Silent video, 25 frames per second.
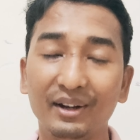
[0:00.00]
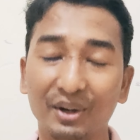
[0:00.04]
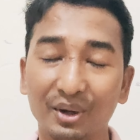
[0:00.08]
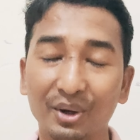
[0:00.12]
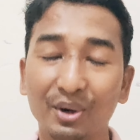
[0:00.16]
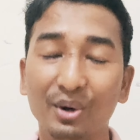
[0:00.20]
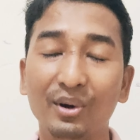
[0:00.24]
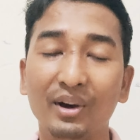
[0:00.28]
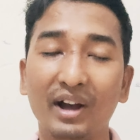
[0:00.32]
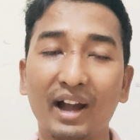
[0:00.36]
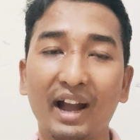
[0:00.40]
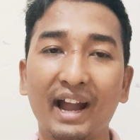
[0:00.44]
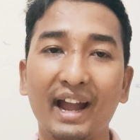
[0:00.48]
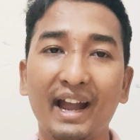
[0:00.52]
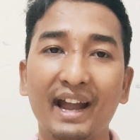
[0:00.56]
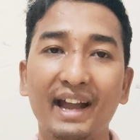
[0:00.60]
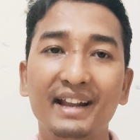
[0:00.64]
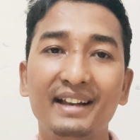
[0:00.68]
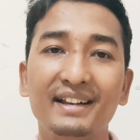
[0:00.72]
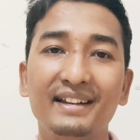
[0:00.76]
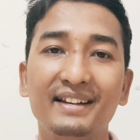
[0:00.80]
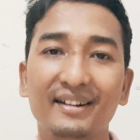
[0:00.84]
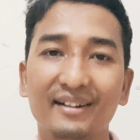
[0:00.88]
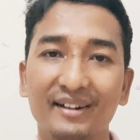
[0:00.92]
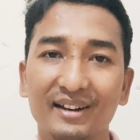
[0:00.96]
Go
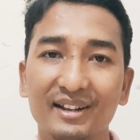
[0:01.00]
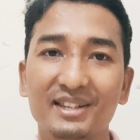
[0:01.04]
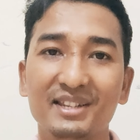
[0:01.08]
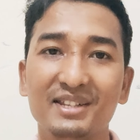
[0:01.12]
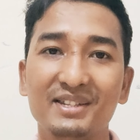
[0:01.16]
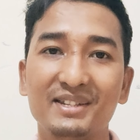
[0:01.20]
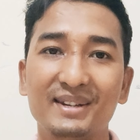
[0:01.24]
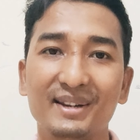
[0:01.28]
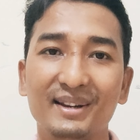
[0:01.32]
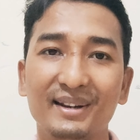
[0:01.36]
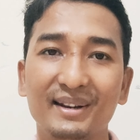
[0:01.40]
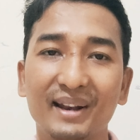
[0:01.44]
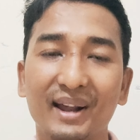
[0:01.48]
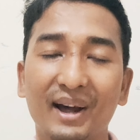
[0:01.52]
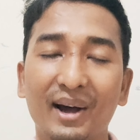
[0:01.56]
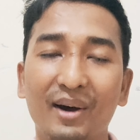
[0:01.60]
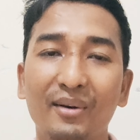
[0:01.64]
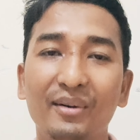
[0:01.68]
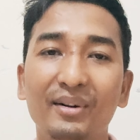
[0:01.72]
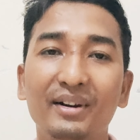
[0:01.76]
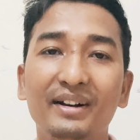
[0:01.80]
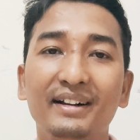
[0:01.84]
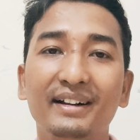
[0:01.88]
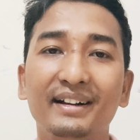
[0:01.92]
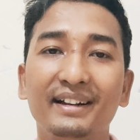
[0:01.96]
and register now.
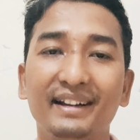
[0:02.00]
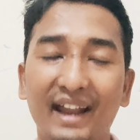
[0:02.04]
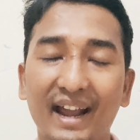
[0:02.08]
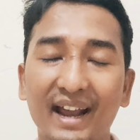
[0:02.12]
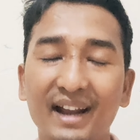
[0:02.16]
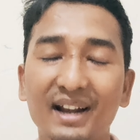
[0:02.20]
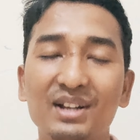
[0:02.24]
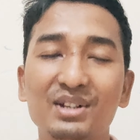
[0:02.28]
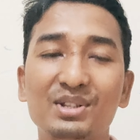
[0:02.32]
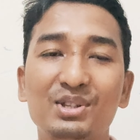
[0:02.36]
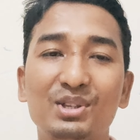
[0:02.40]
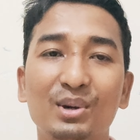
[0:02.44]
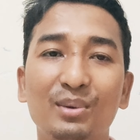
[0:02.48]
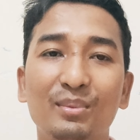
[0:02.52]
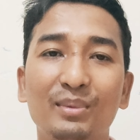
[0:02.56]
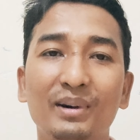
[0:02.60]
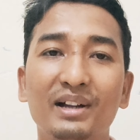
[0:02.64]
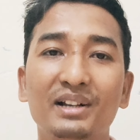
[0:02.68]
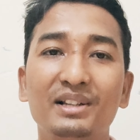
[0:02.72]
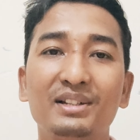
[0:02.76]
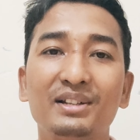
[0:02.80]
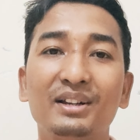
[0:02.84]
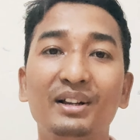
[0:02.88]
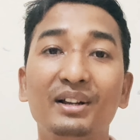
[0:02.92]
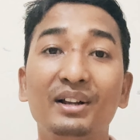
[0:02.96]
Thank you so
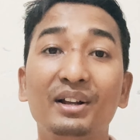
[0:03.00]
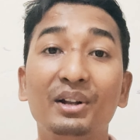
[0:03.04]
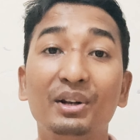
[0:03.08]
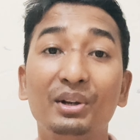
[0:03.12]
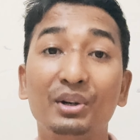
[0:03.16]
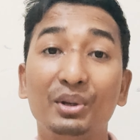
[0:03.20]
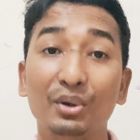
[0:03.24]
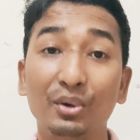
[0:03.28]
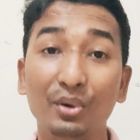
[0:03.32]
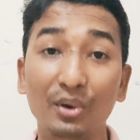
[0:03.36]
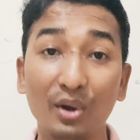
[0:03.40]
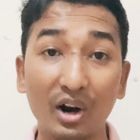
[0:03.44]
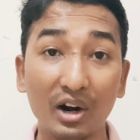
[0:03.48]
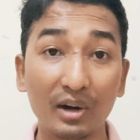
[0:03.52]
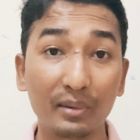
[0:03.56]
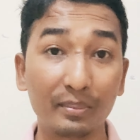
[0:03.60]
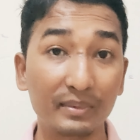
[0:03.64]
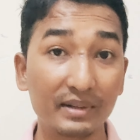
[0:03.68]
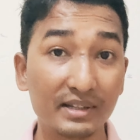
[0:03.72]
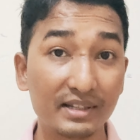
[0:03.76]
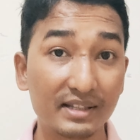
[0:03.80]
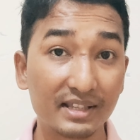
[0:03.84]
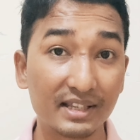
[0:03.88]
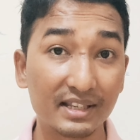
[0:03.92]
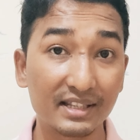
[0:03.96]
much. Do not
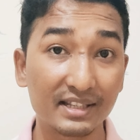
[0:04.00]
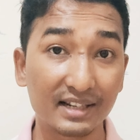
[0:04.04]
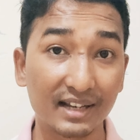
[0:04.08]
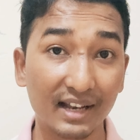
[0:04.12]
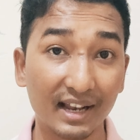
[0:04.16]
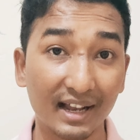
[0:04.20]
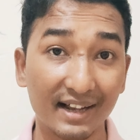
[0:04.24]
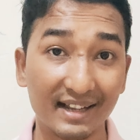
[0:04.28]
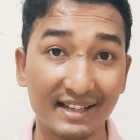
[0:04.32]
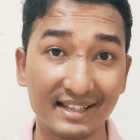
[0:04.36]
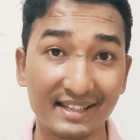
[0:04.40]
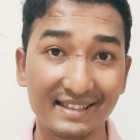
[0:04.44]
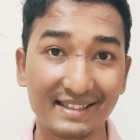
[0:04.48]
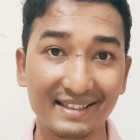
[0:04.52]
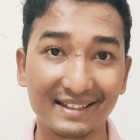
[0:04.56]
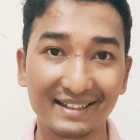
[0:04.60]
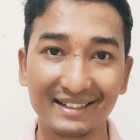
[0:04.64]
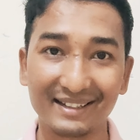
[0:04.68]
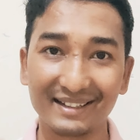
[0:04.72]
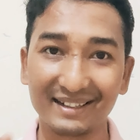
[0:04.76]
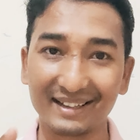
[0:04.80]
miss this class.